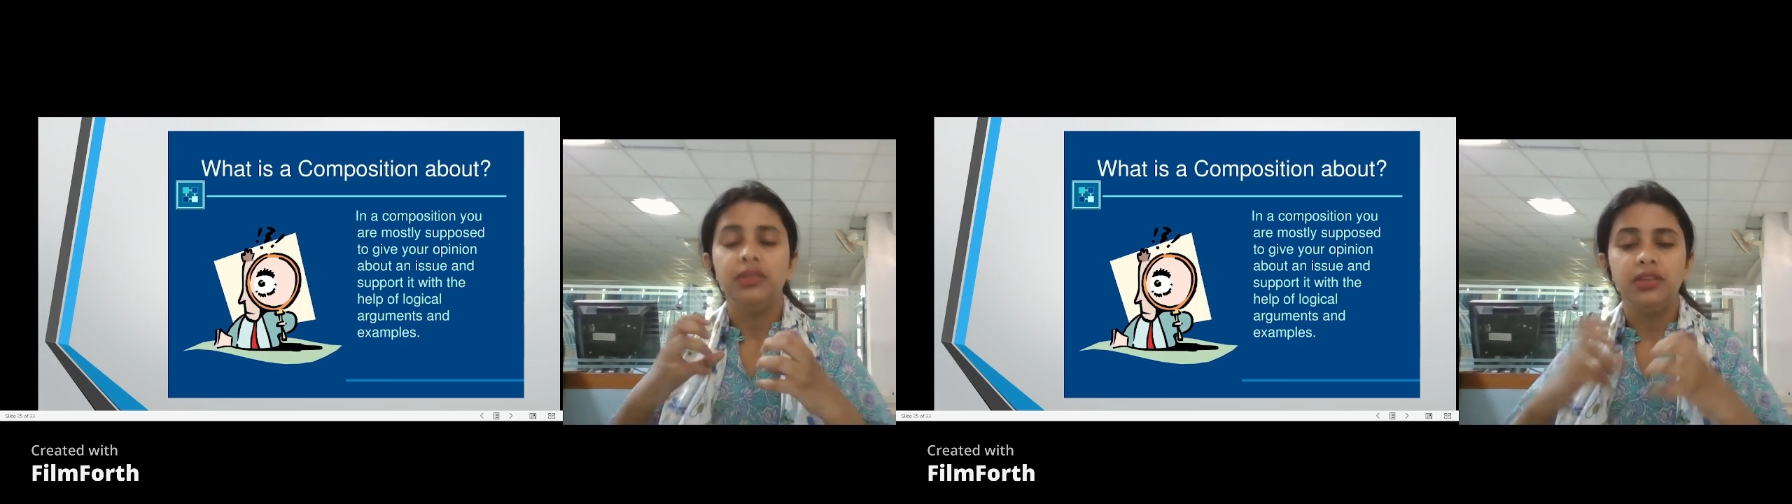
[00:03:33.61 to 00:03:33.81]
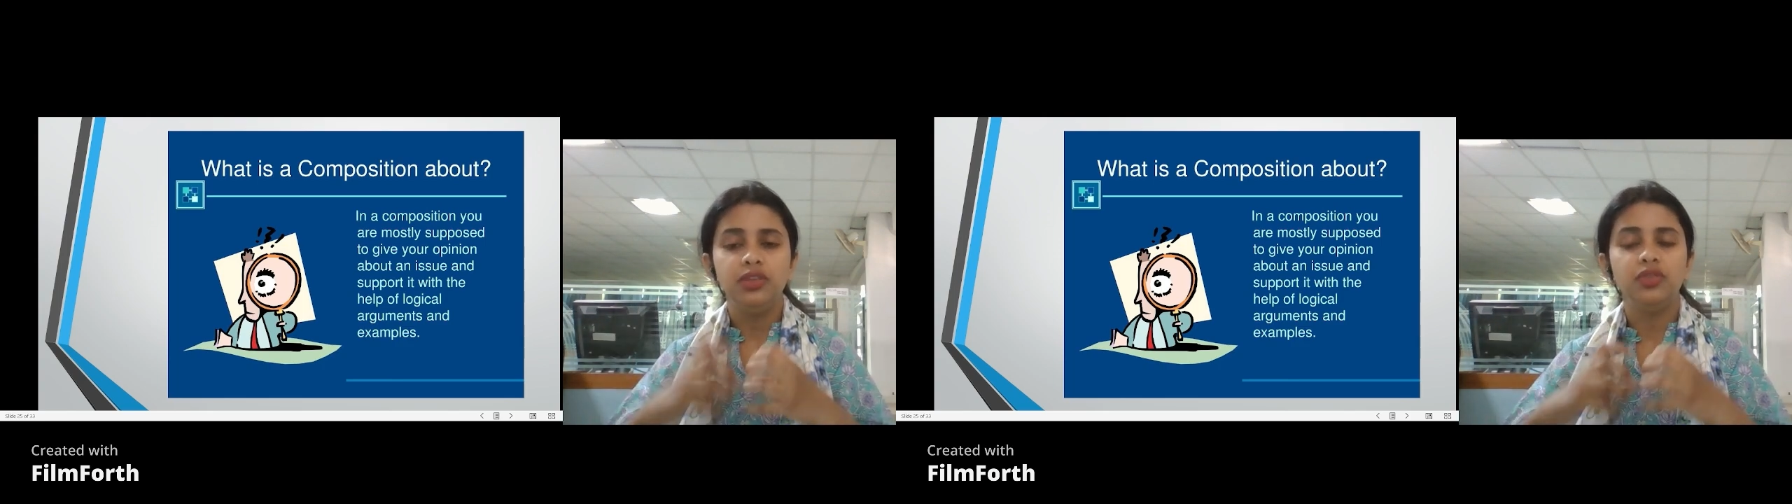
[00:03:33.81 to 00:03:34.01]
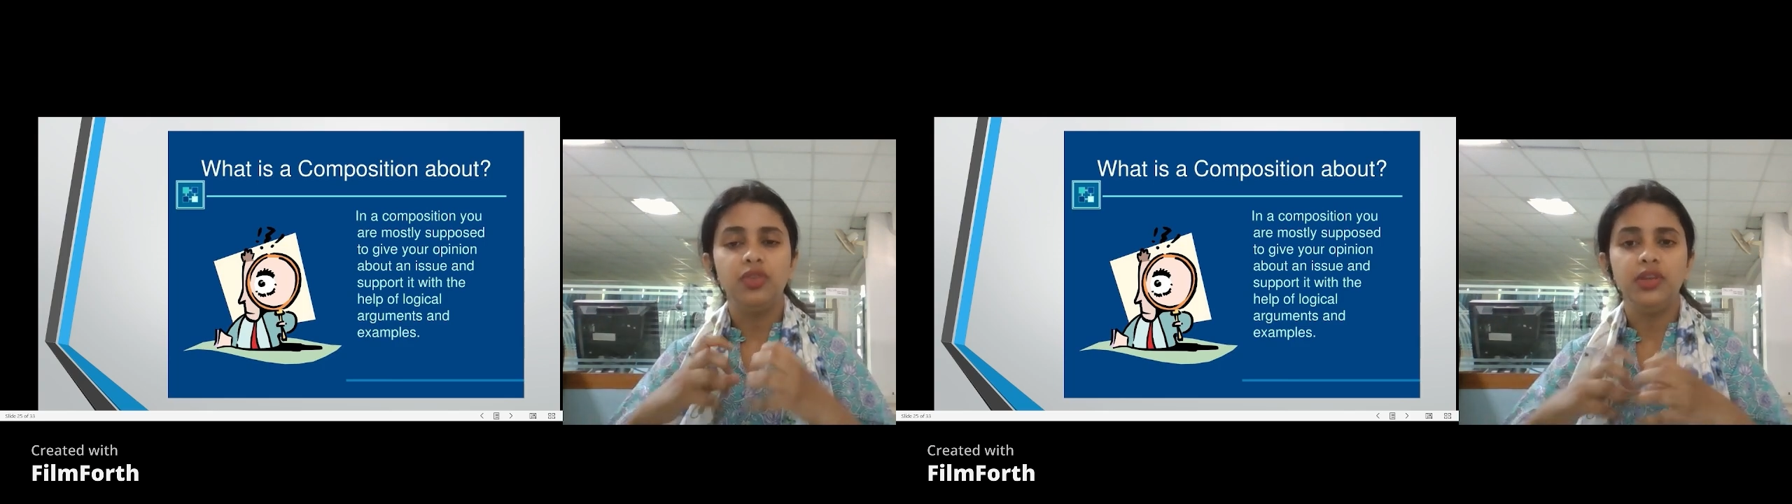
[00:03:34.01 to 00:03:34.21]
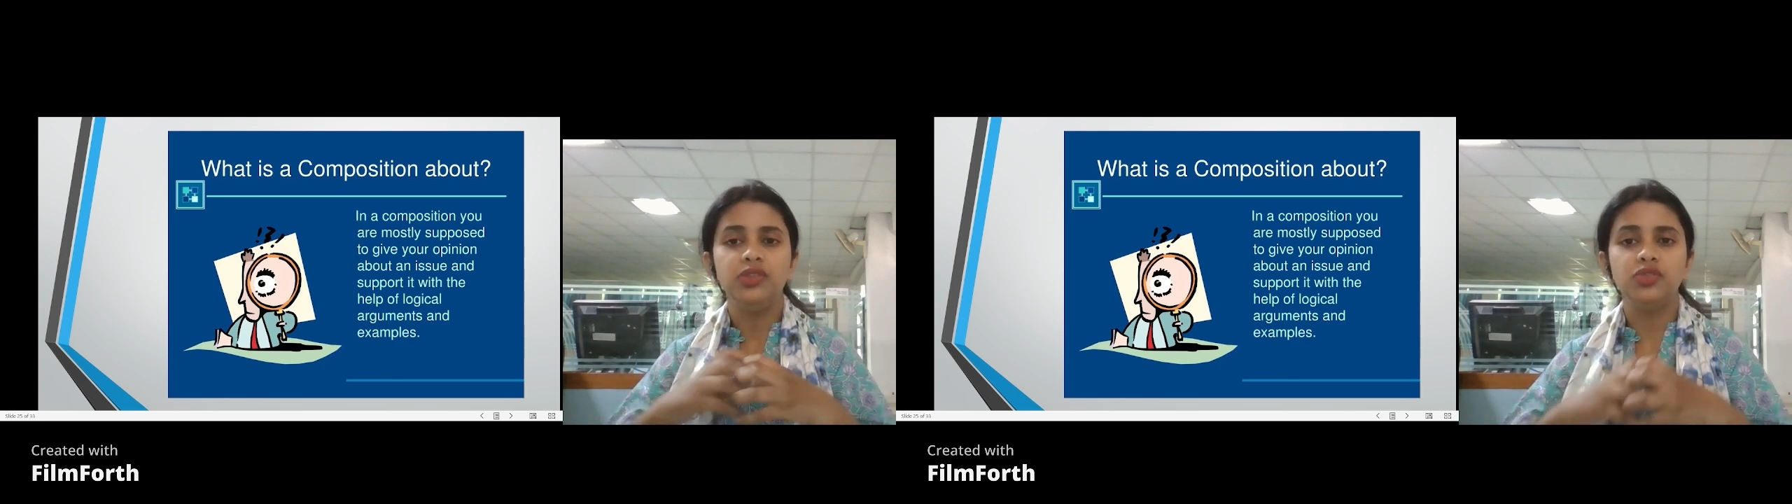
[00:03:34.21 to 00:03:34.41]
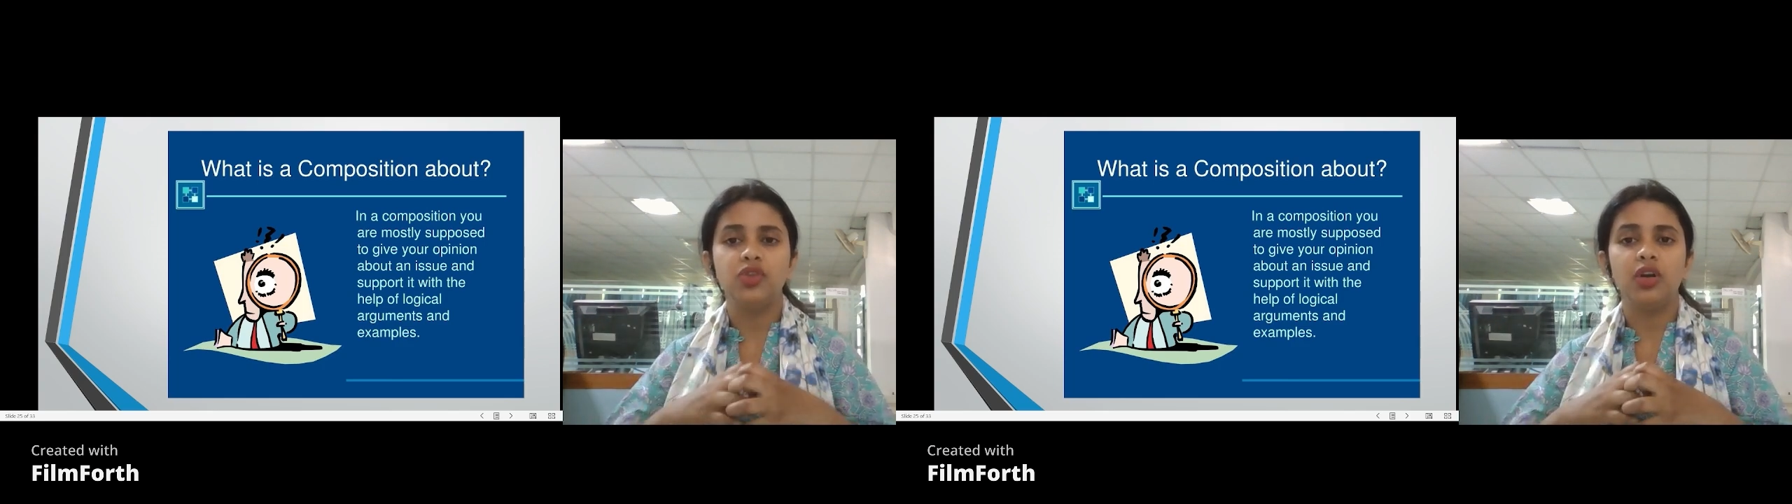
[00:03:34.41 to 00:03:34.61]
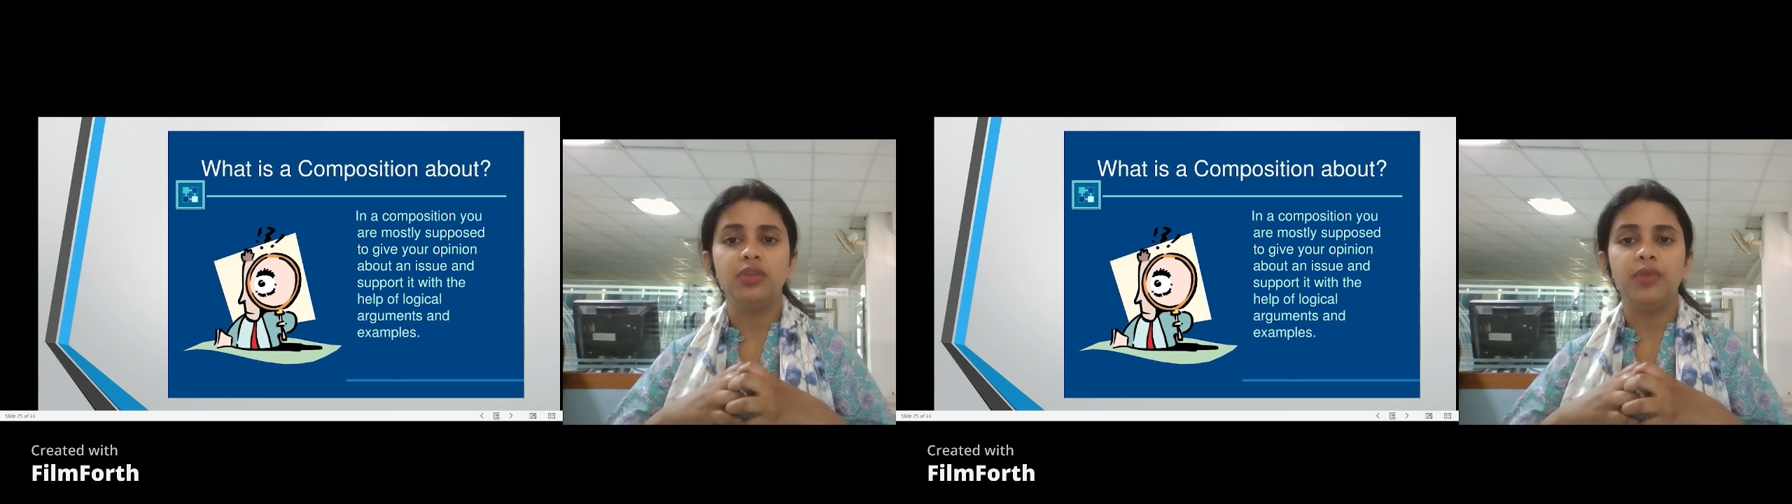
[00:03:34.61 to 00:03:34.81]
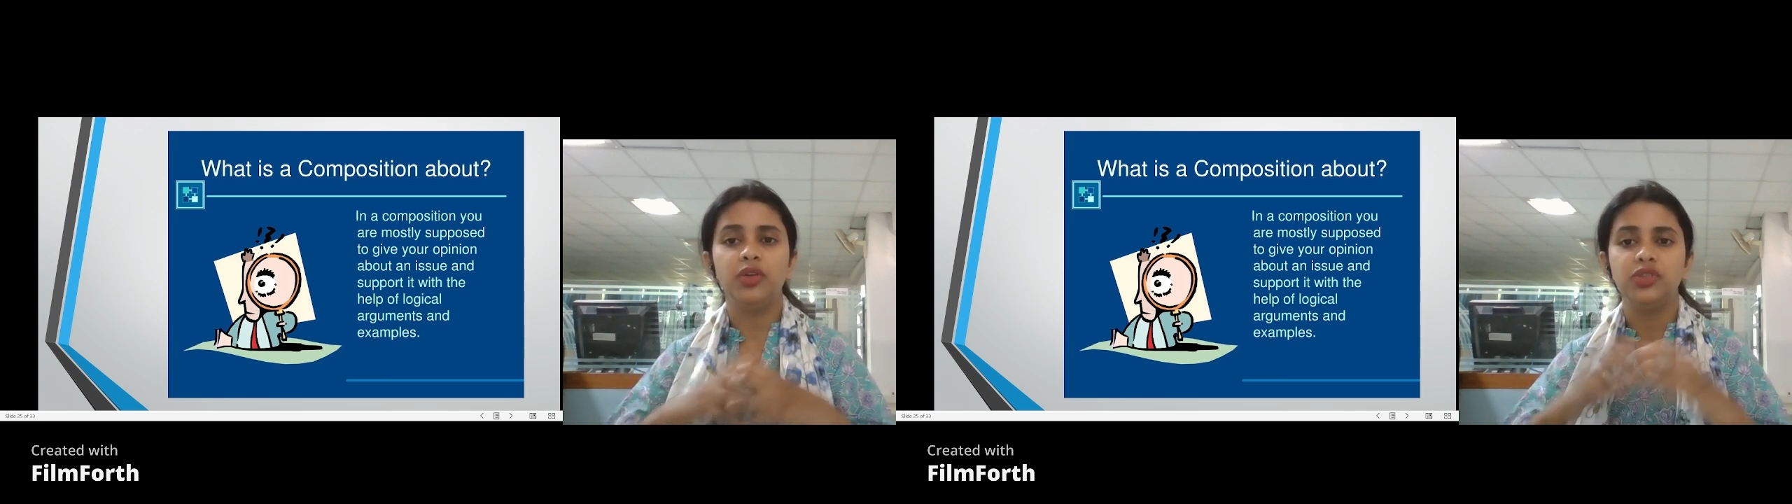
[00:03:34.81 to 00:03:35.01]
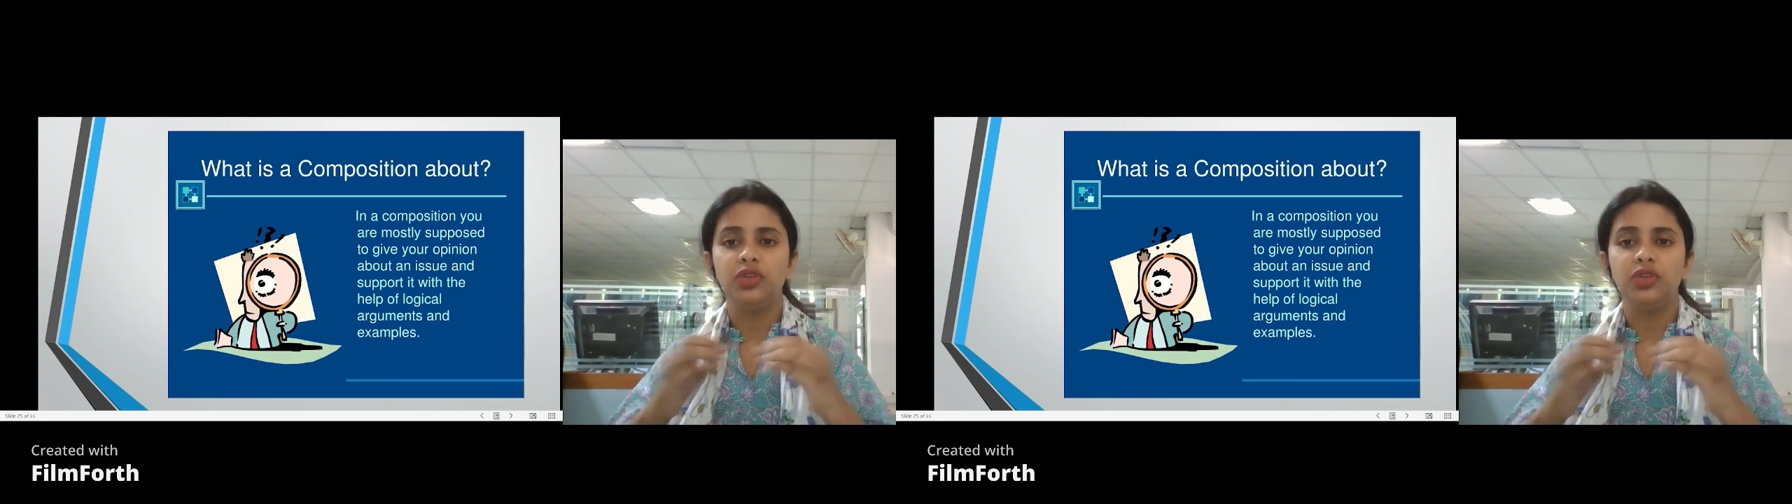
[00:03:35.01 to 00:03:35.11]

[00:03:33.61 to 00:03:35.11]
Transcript: You're going to talk about